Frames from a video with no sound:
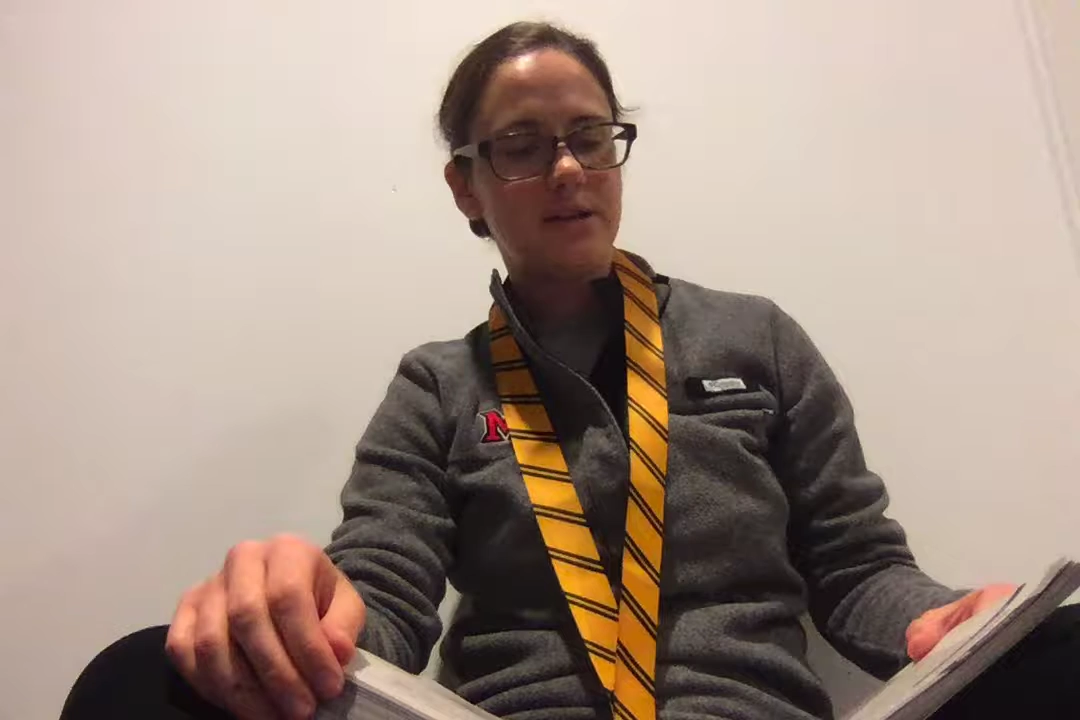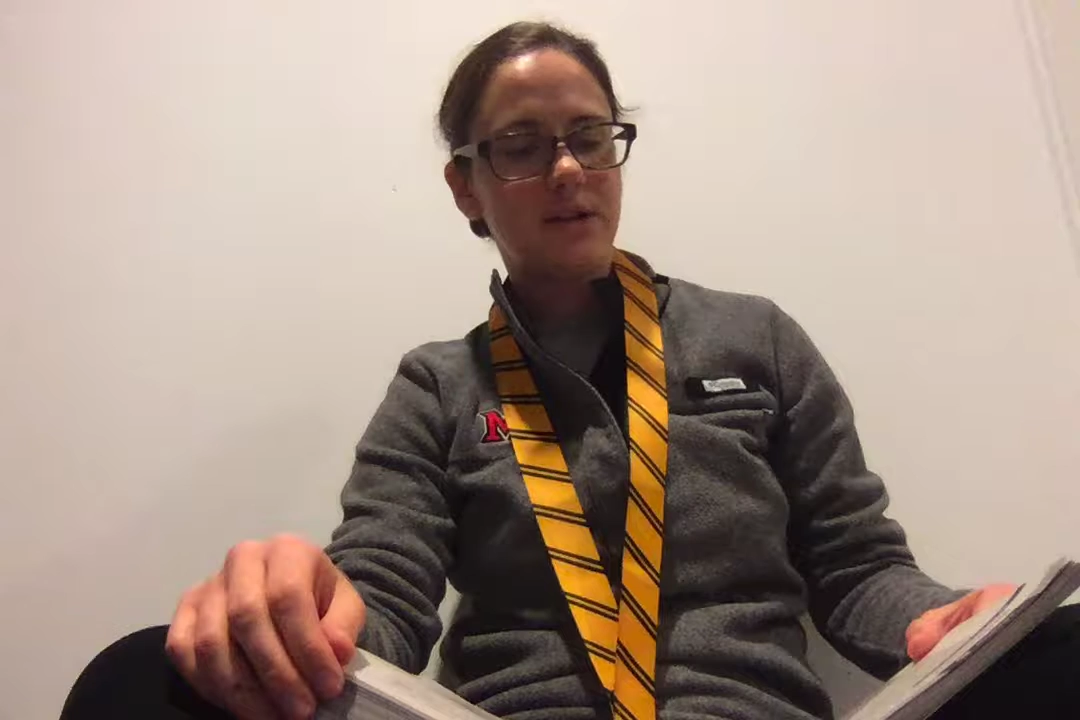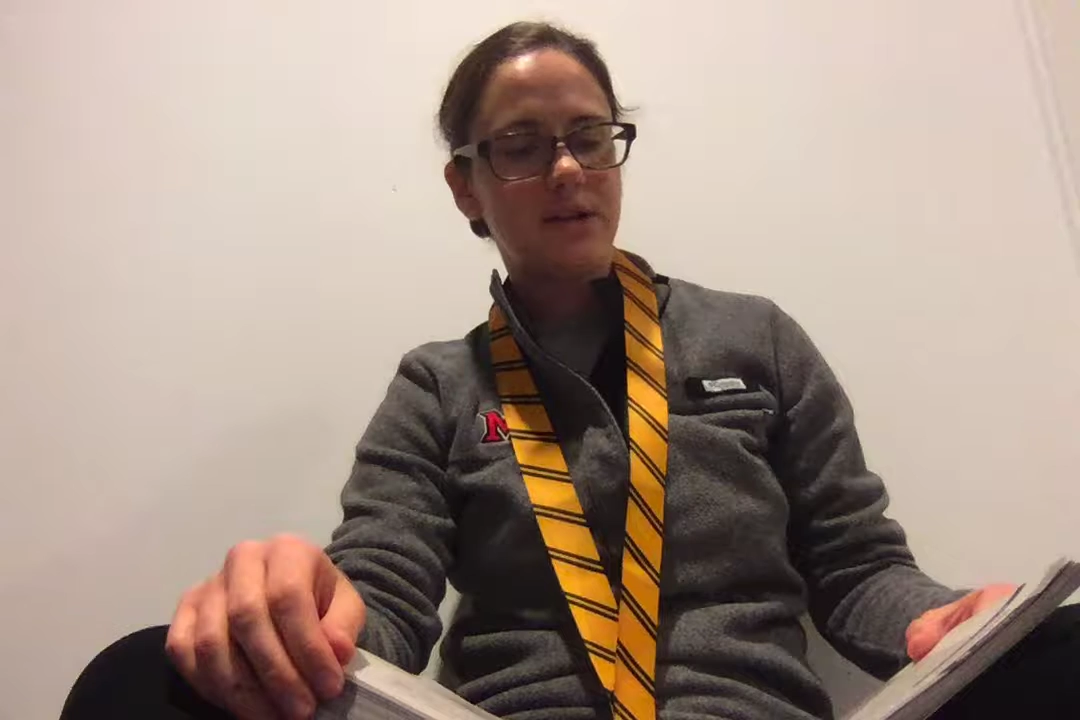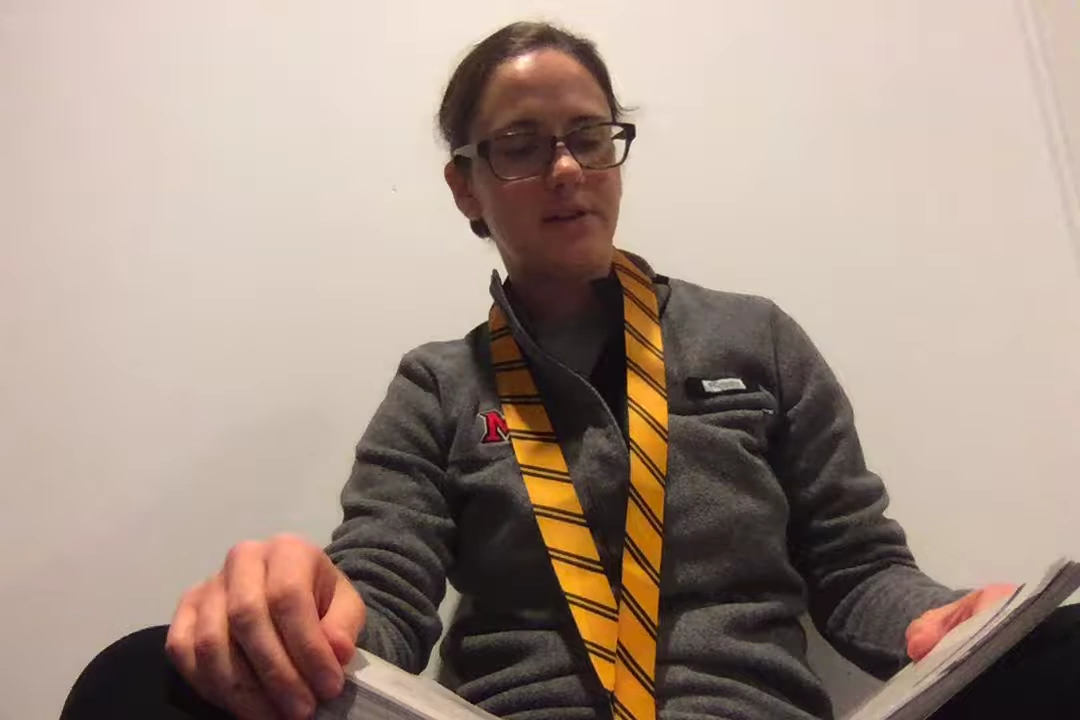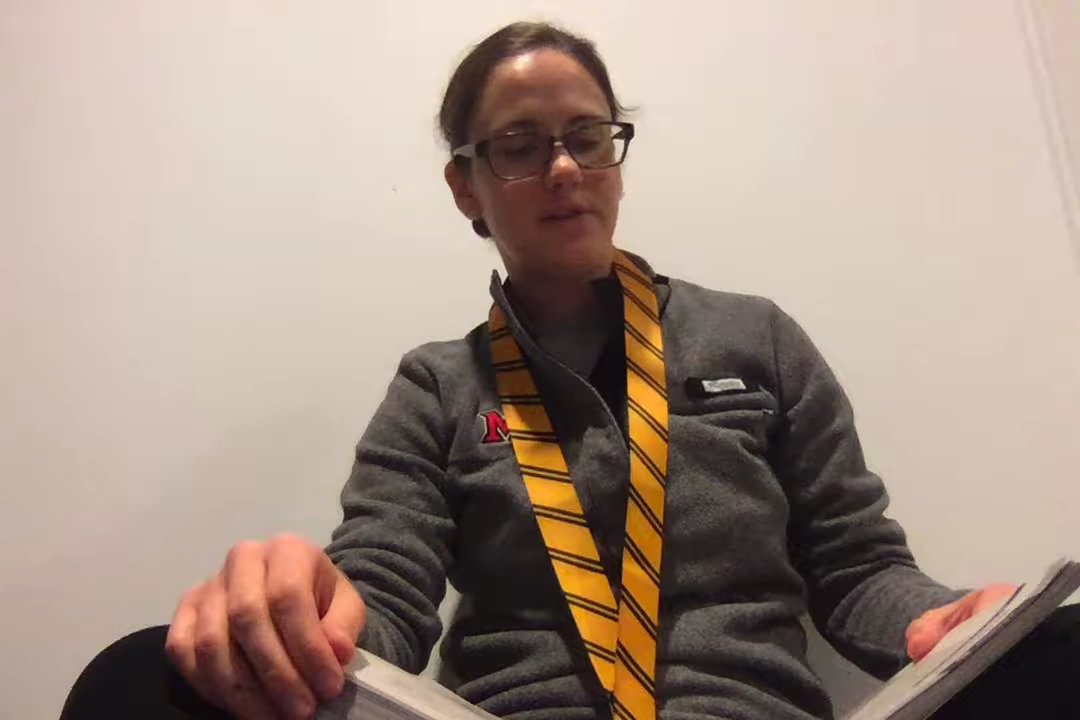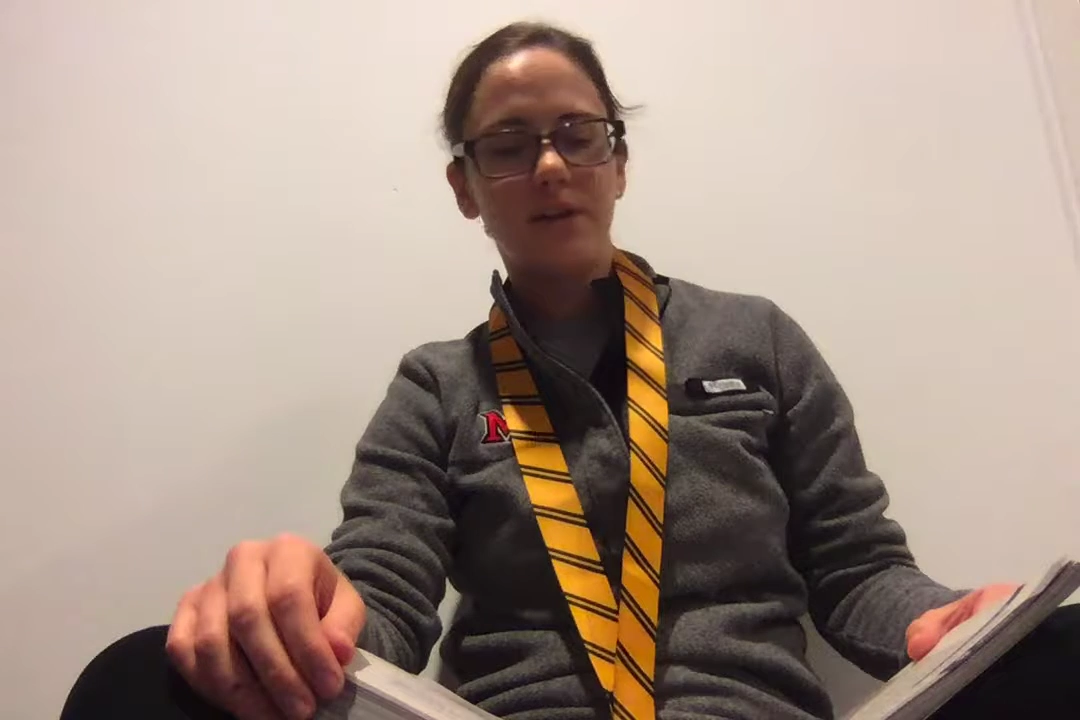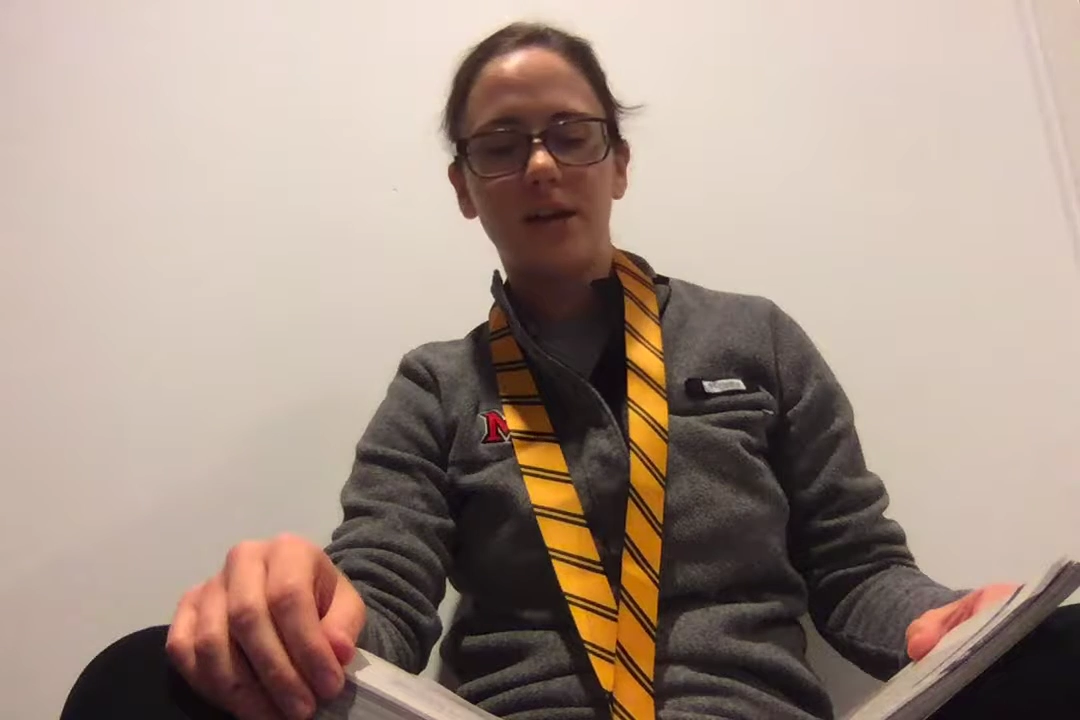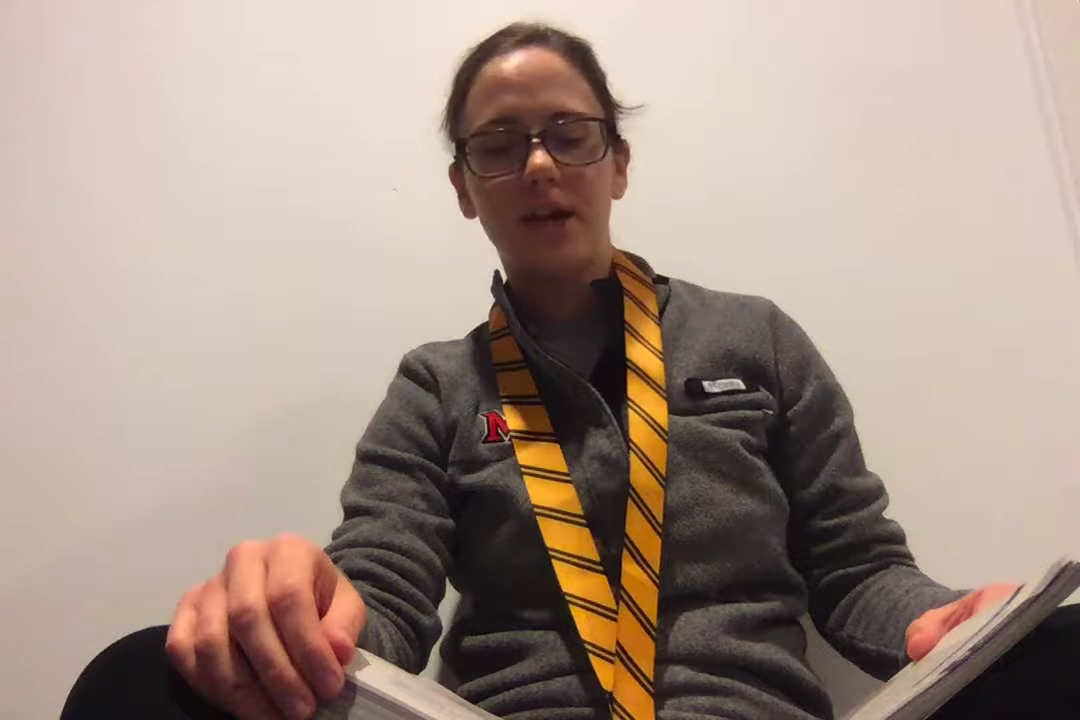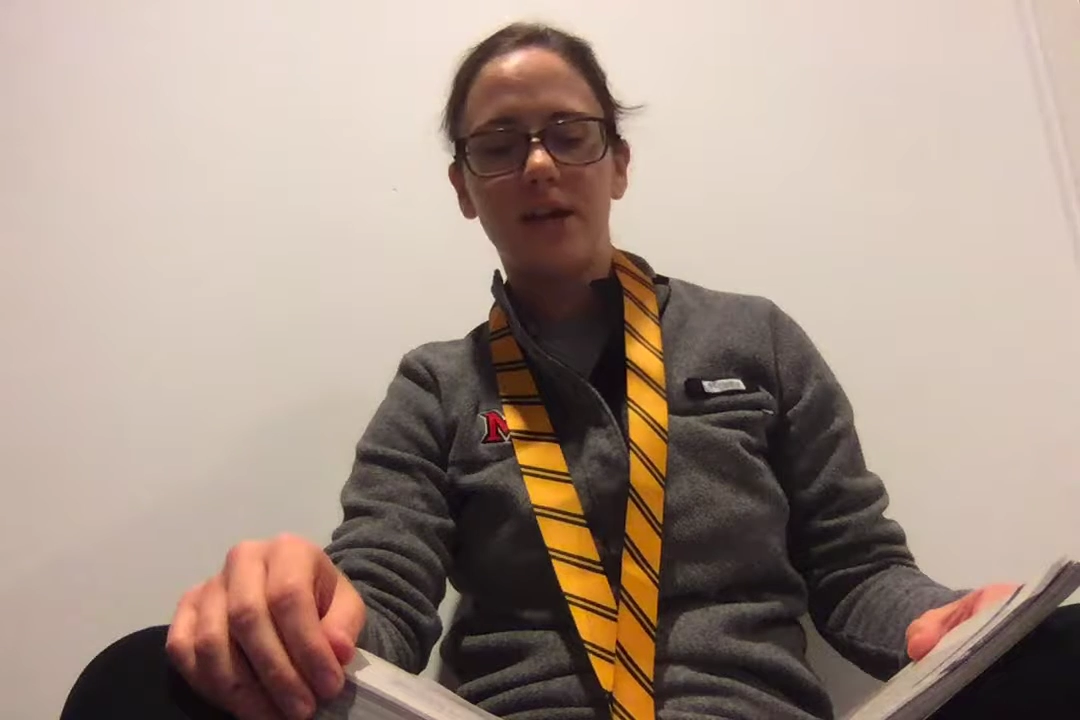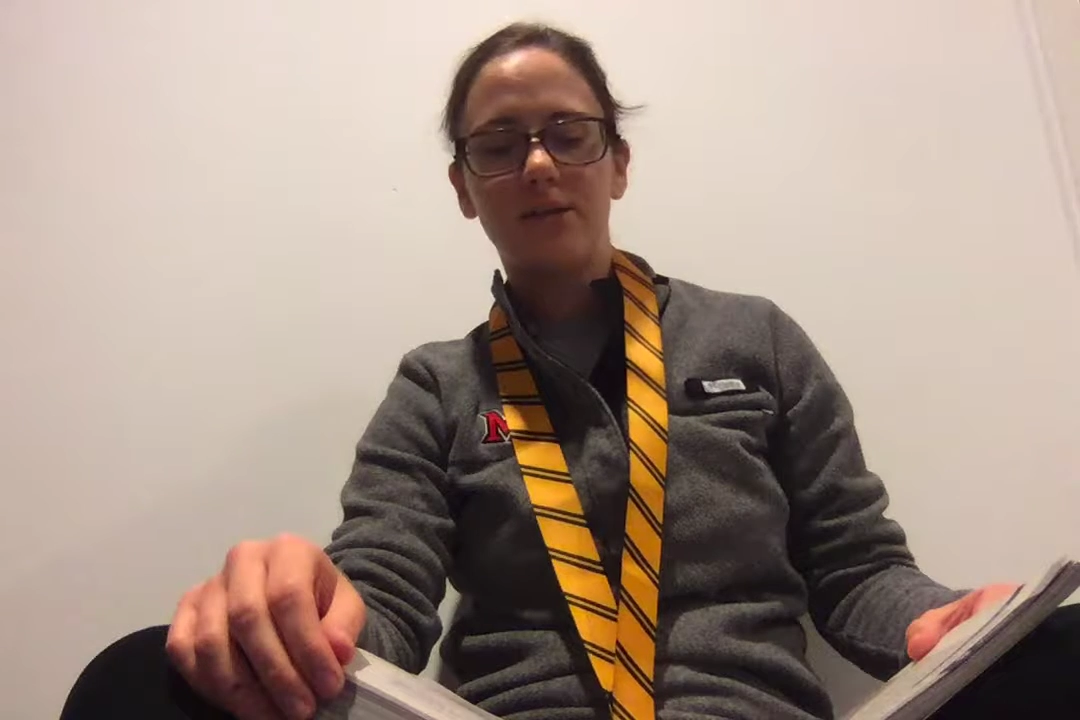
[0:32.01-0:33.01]

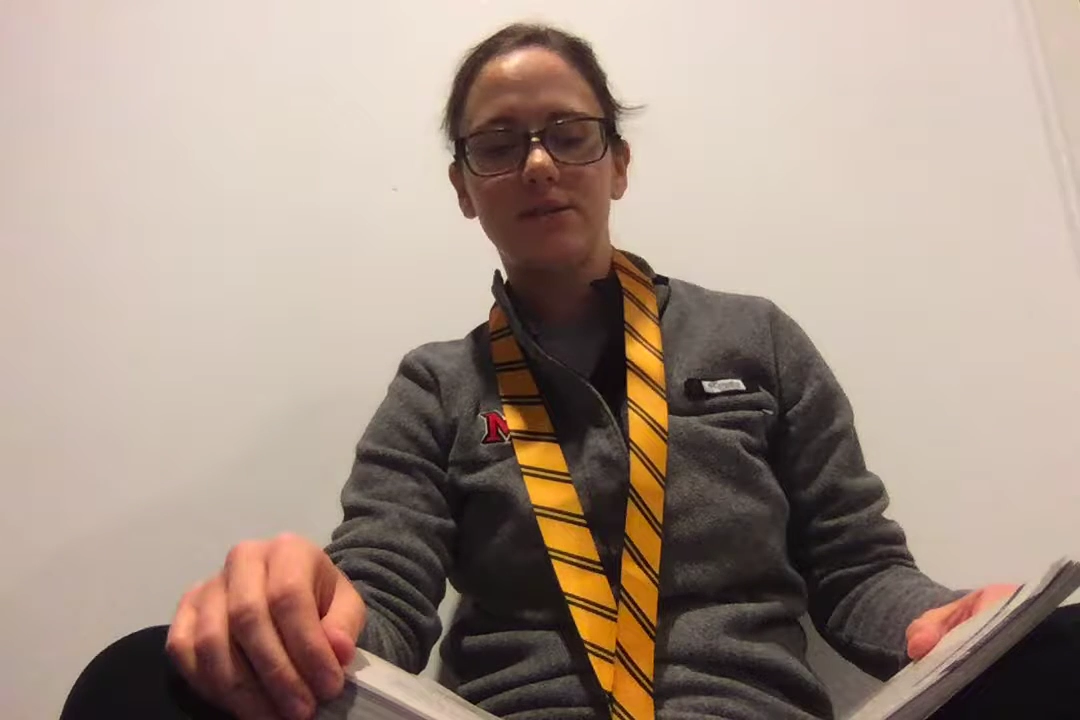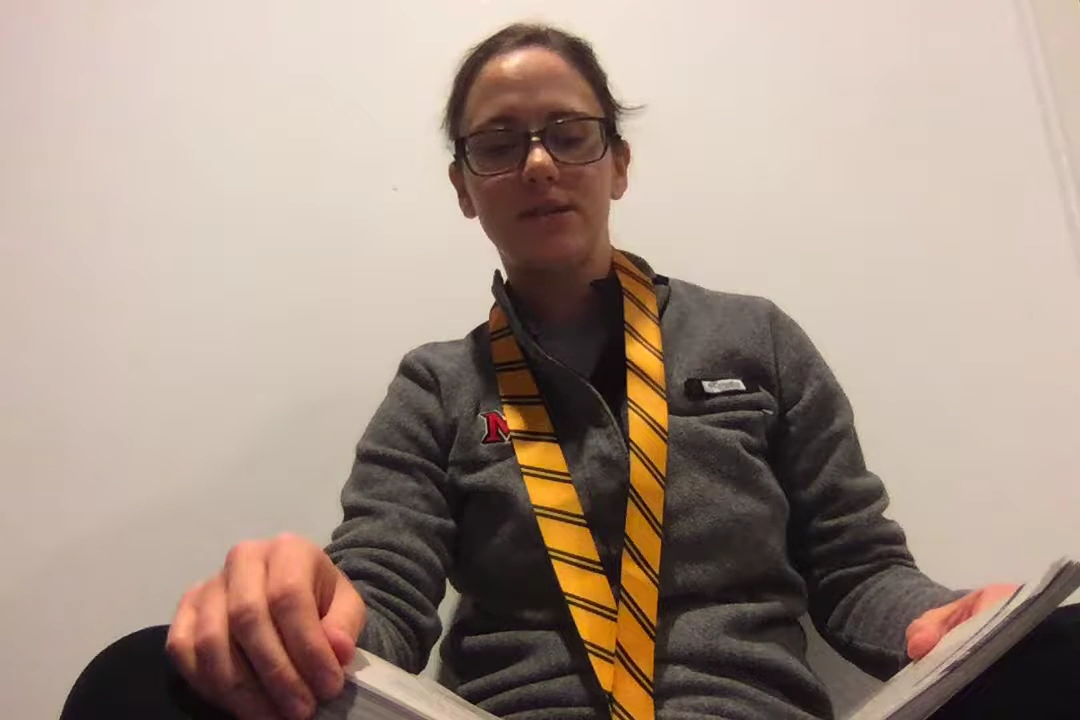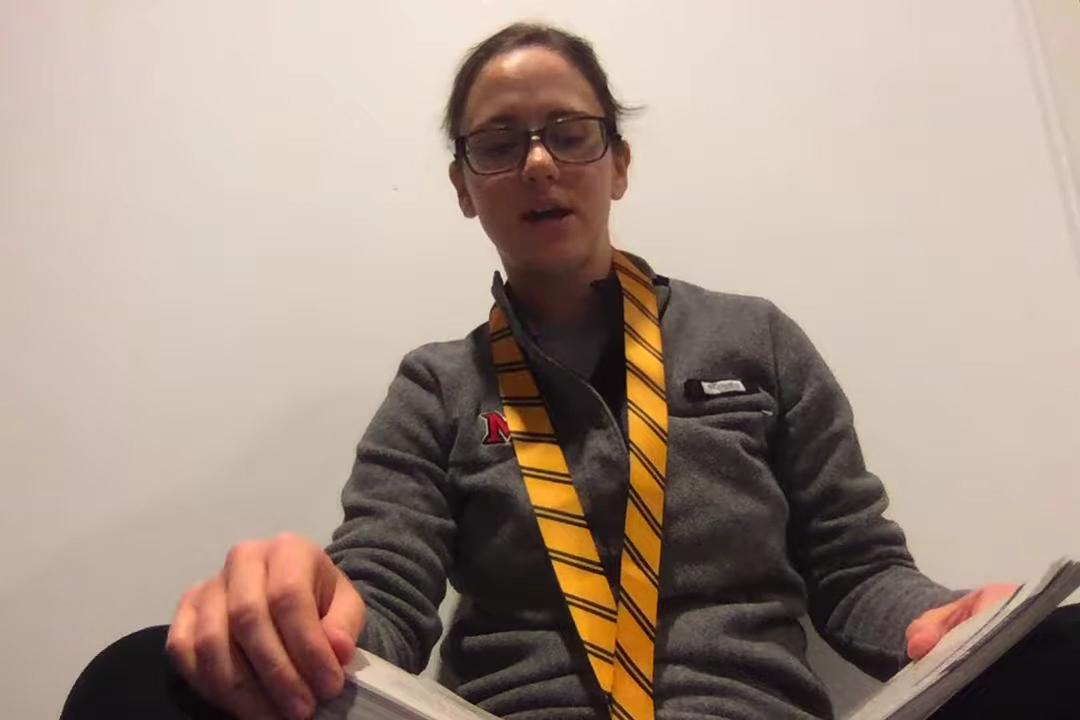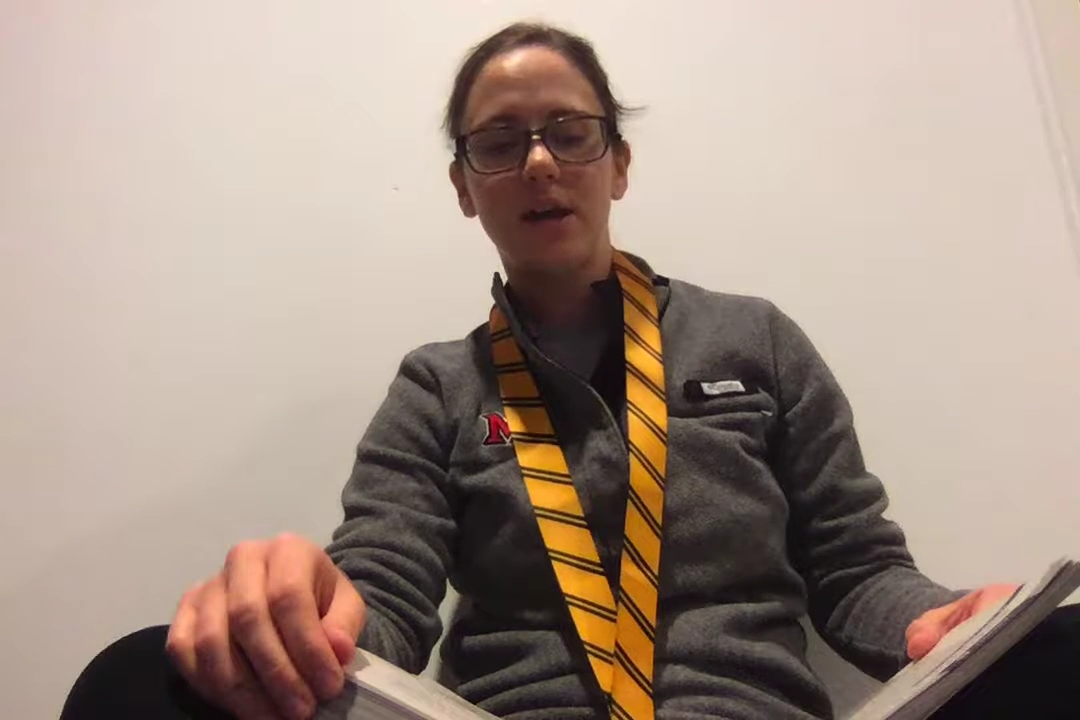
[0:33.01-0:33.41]
scientific and